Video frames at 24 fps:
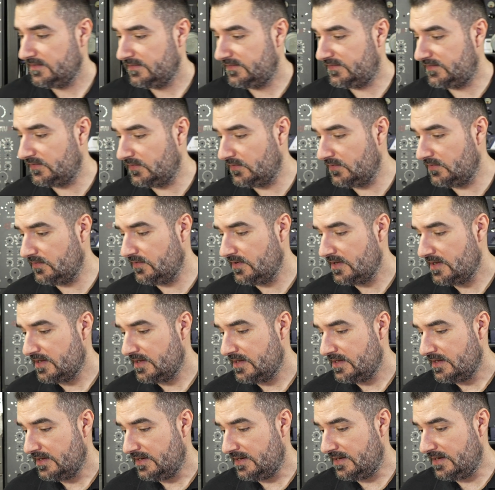So
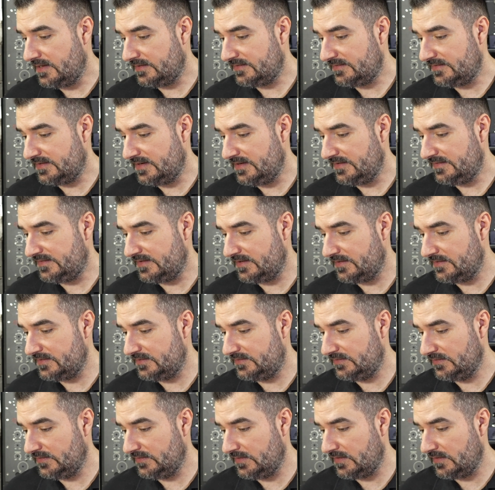let's listen
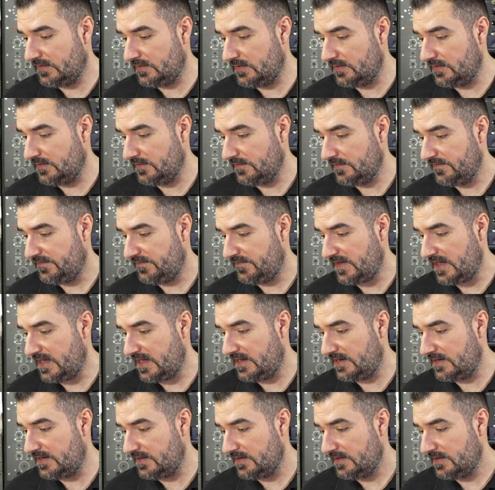to the
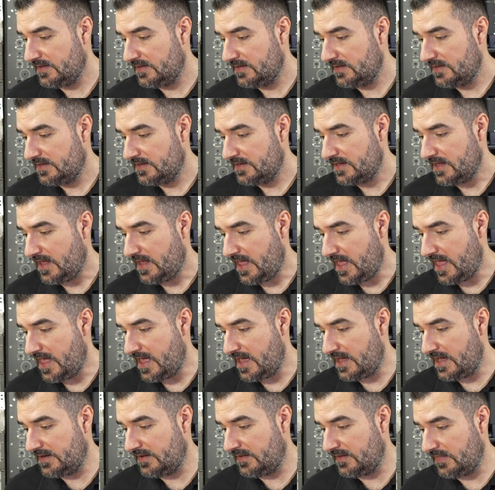fade
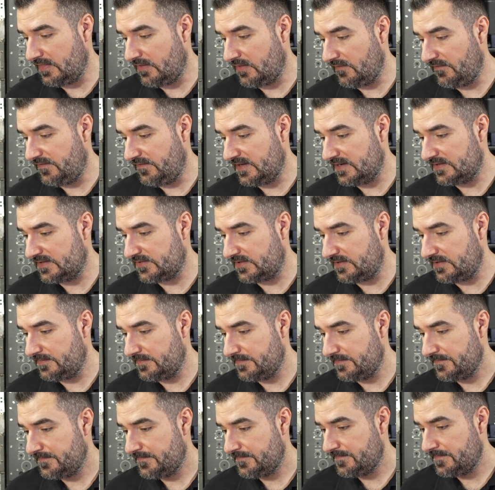and the filter,
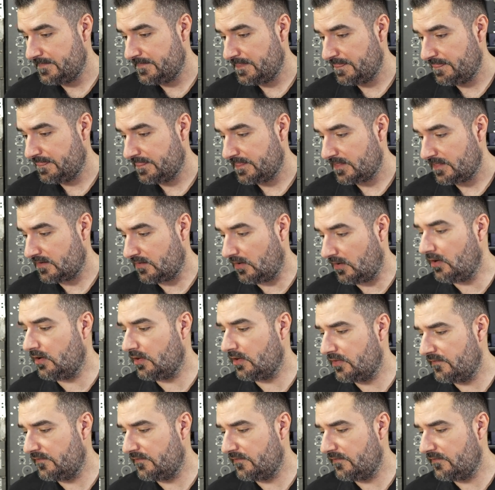or the